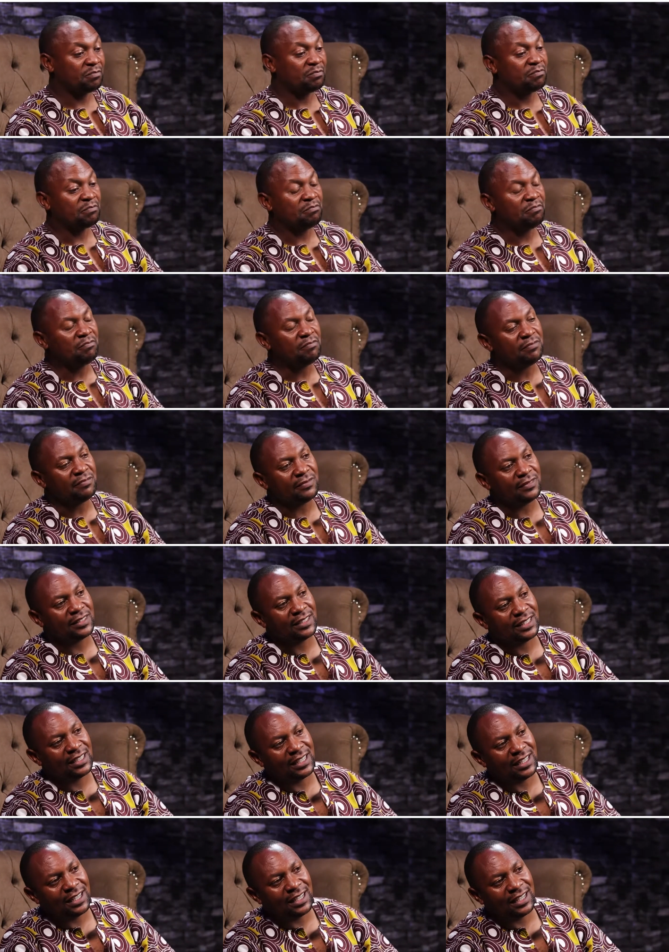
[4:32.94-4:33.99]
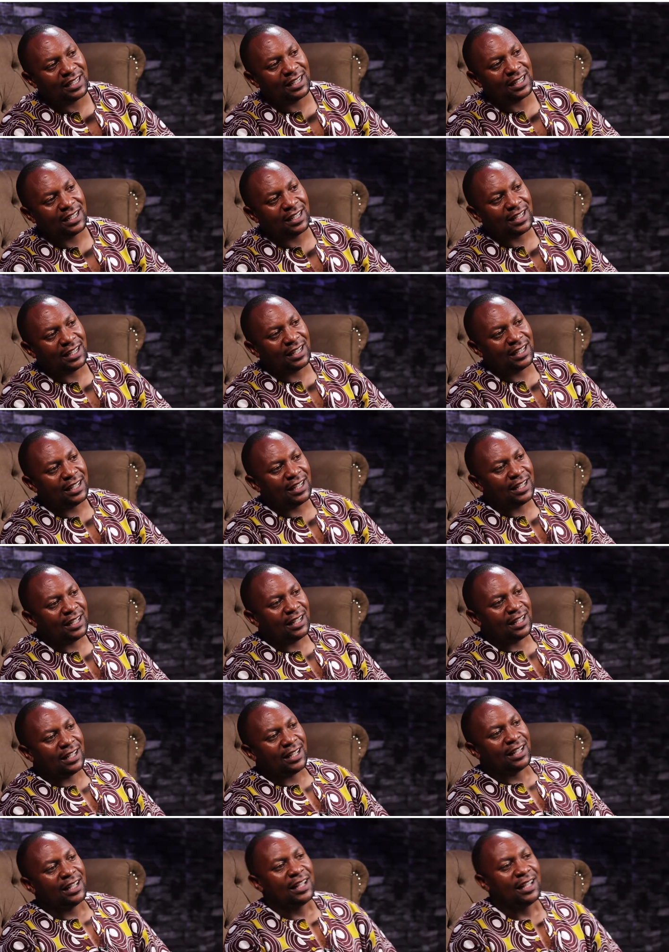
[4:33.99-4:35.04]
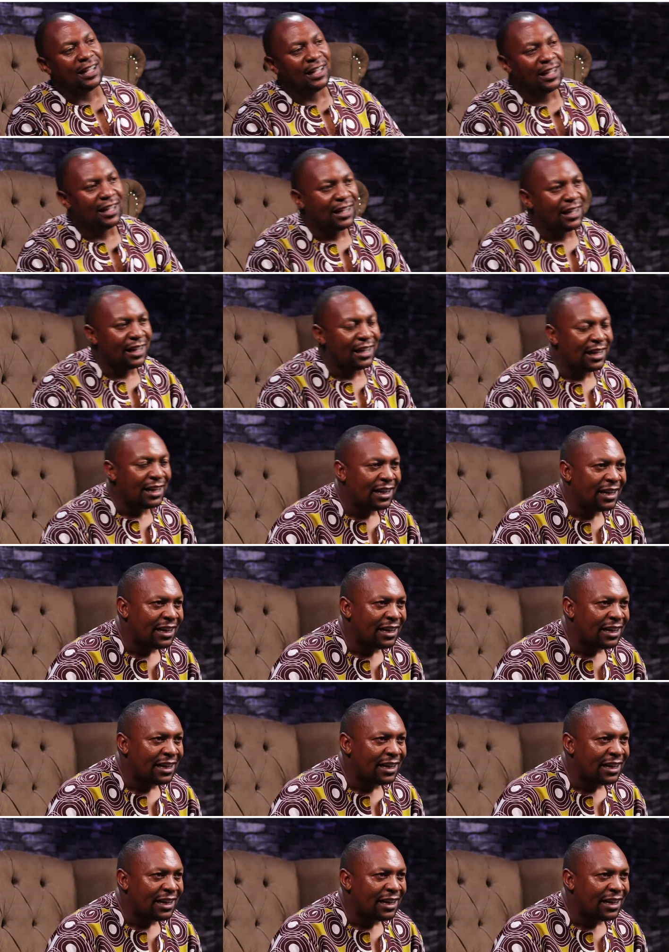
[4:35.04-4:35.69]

Nobody speaks.